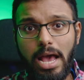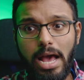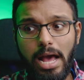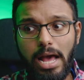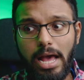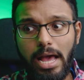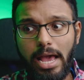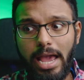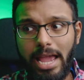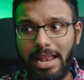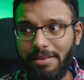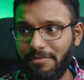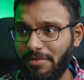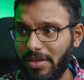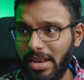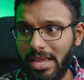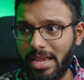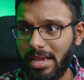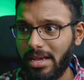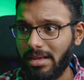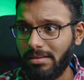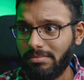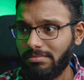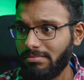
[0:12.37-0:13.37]
uh,
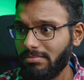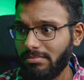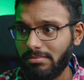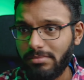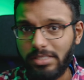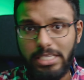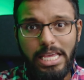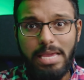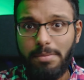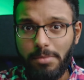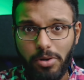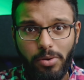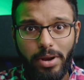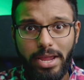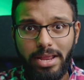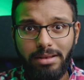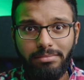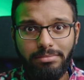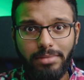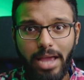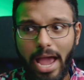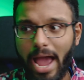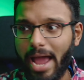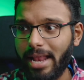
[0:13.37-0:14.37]
NVIDIA Team
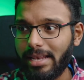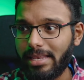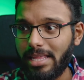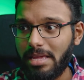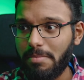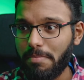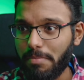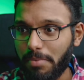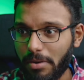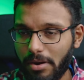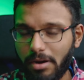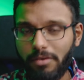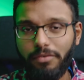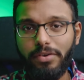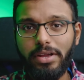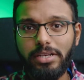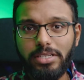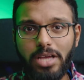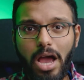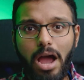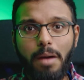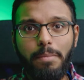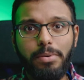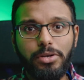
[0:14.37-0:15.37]
Green had the
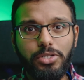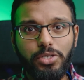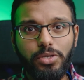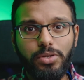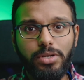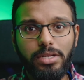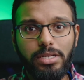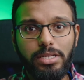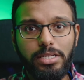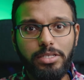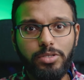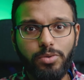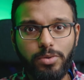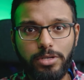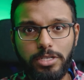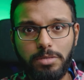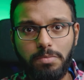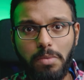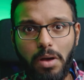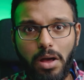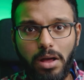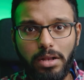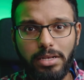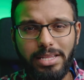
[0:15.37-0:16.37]
perfect opportunity to
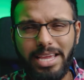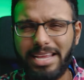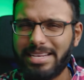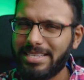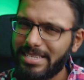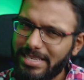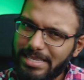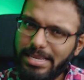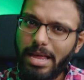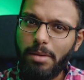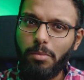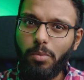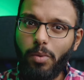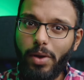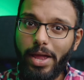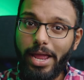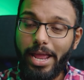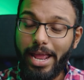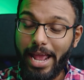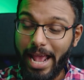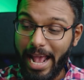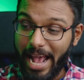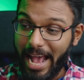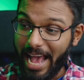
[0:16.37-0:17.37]
respond in some
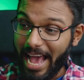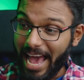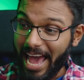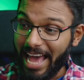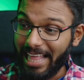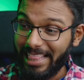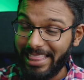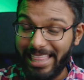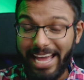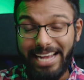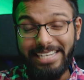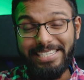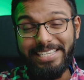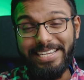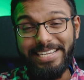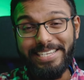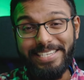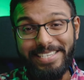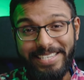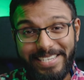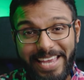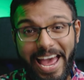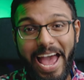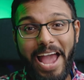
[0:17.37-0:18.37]
way, and that's
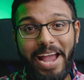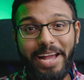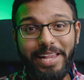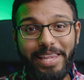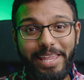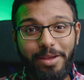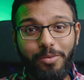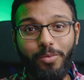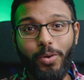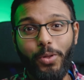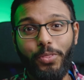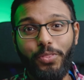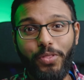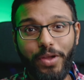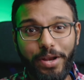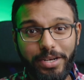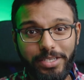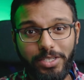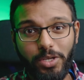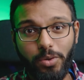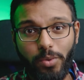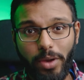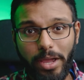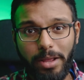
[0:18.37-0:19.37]
exactly what they're
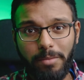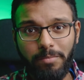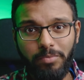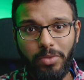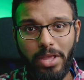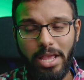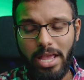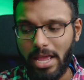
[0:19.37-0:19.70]
doing.